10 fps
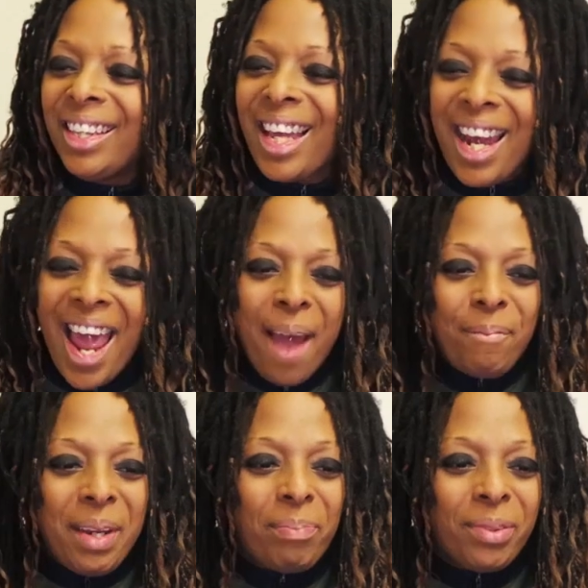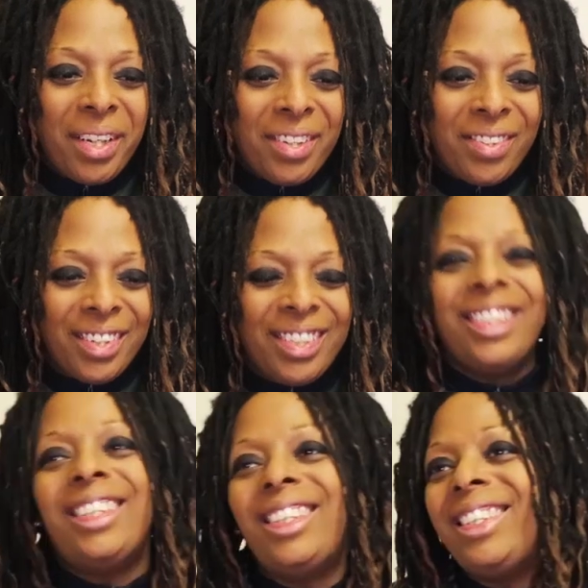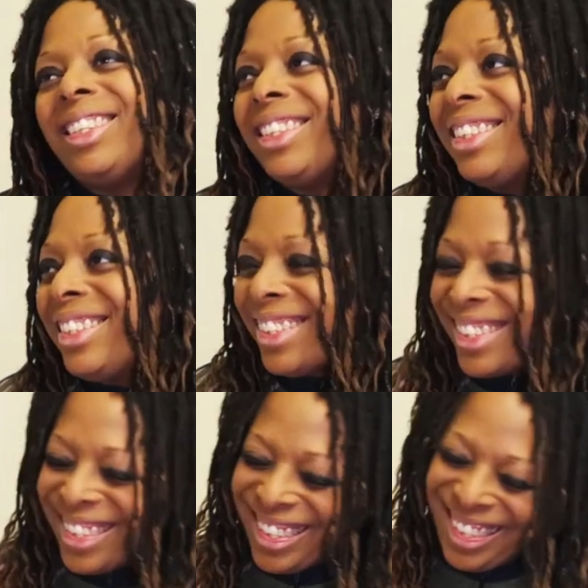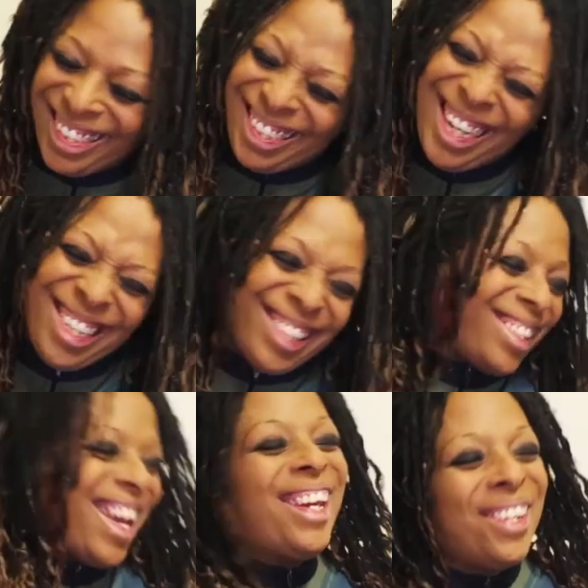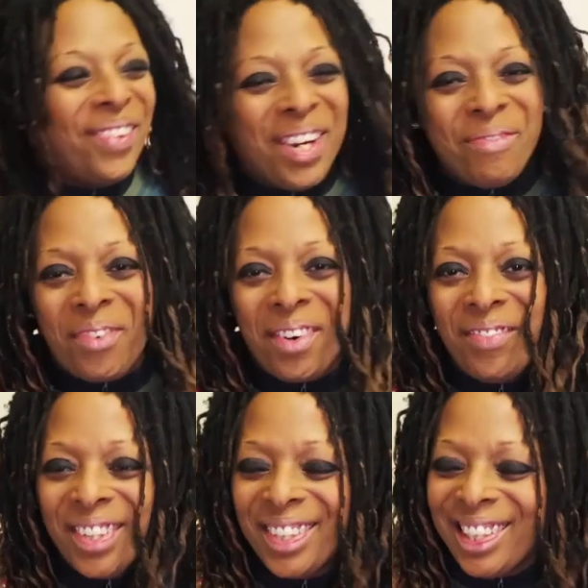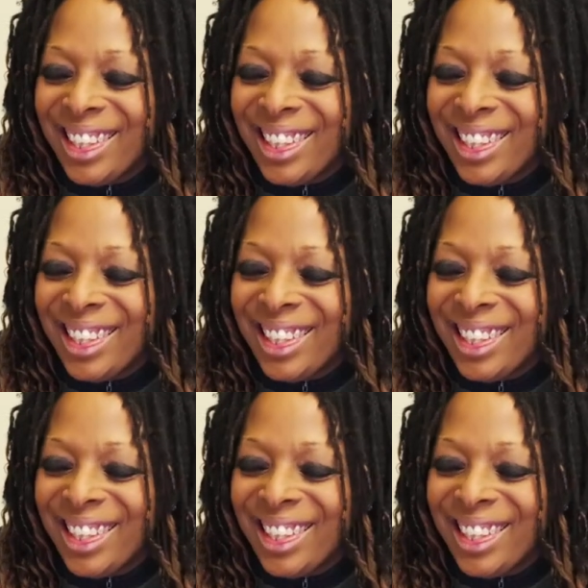that happy place, they just take it away from you.